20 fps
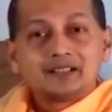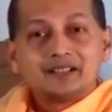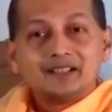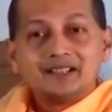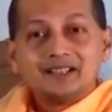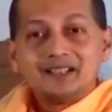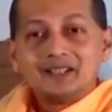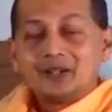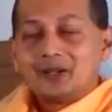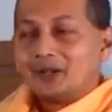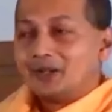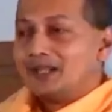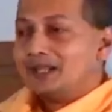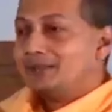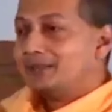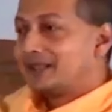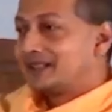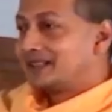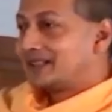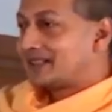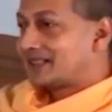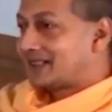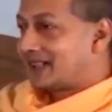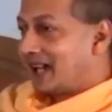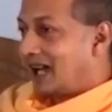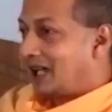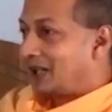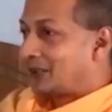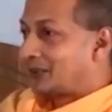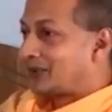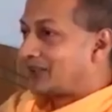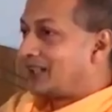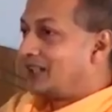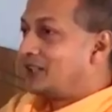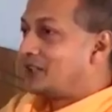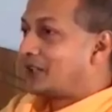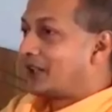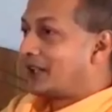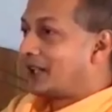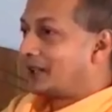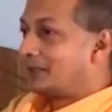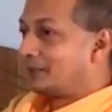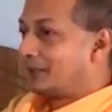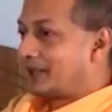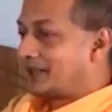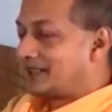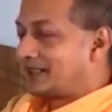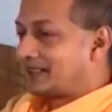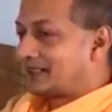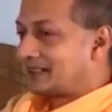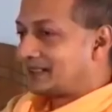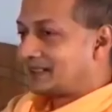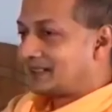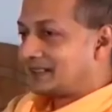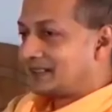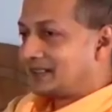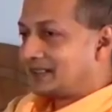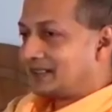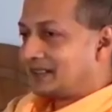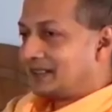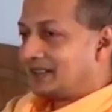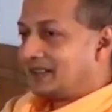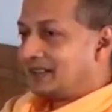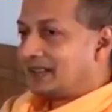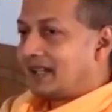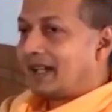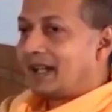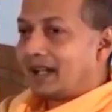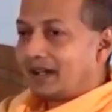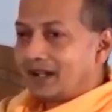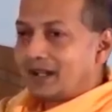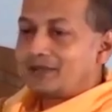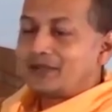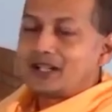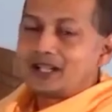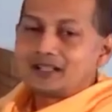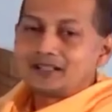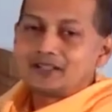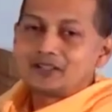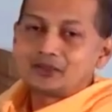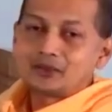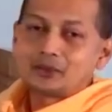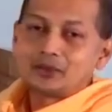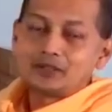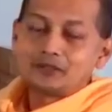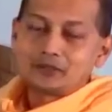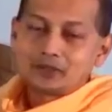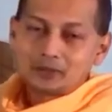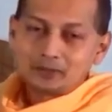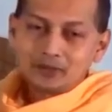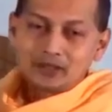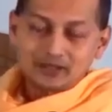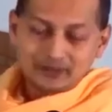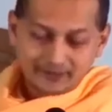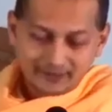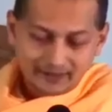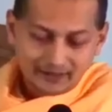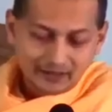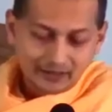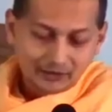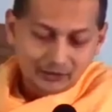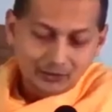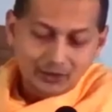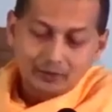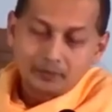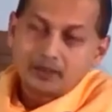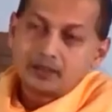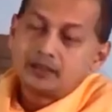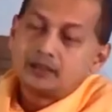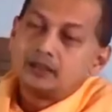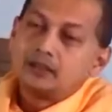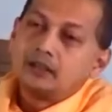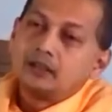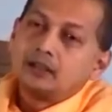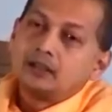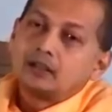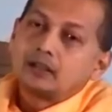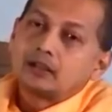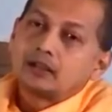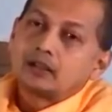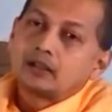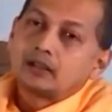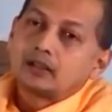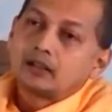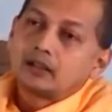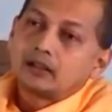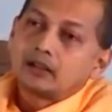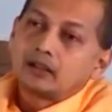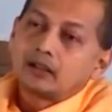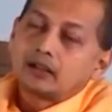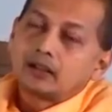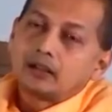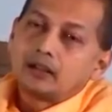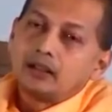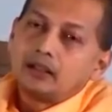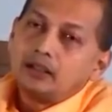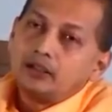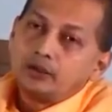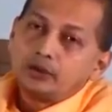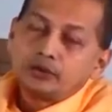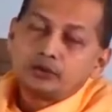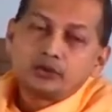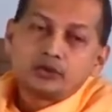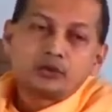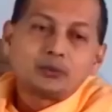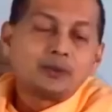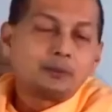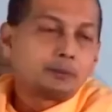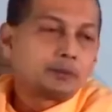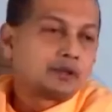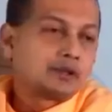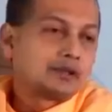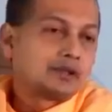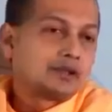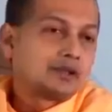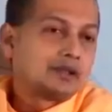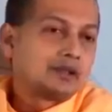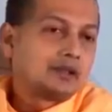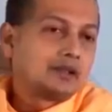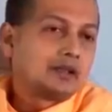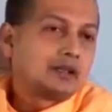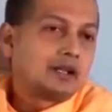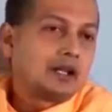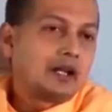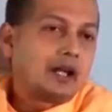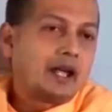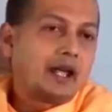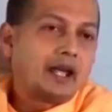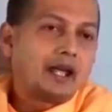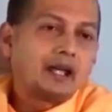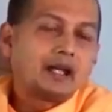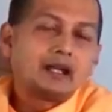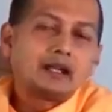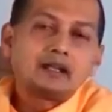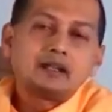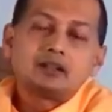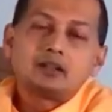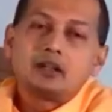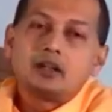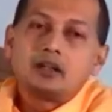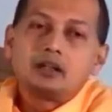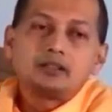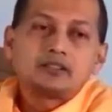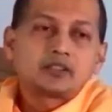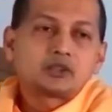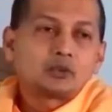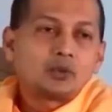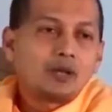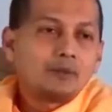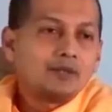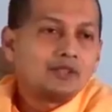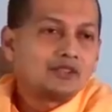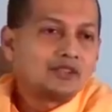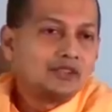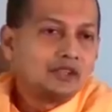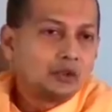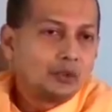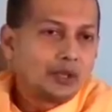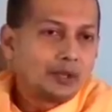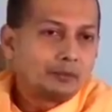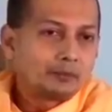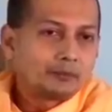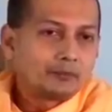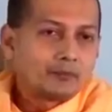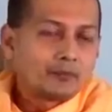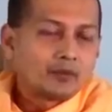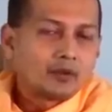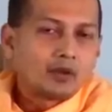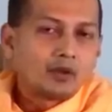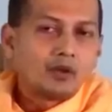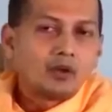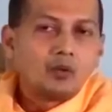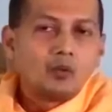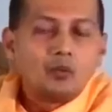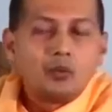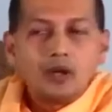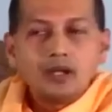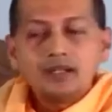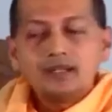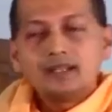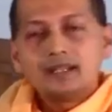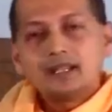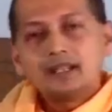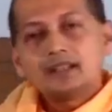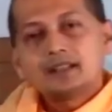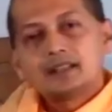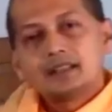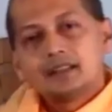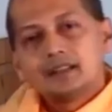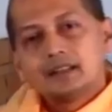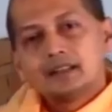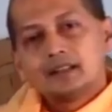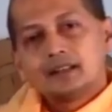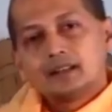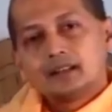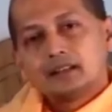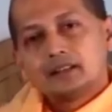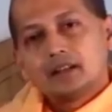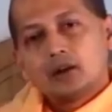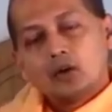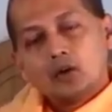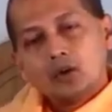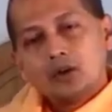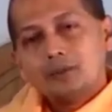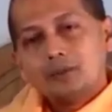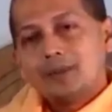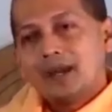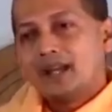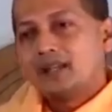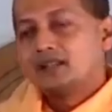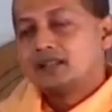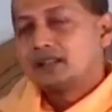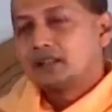the Holy Mother's house in Jairambati. And I have heard this story from a senior Swami. He used to sweep. And all the Swamis knew him. One day, the old man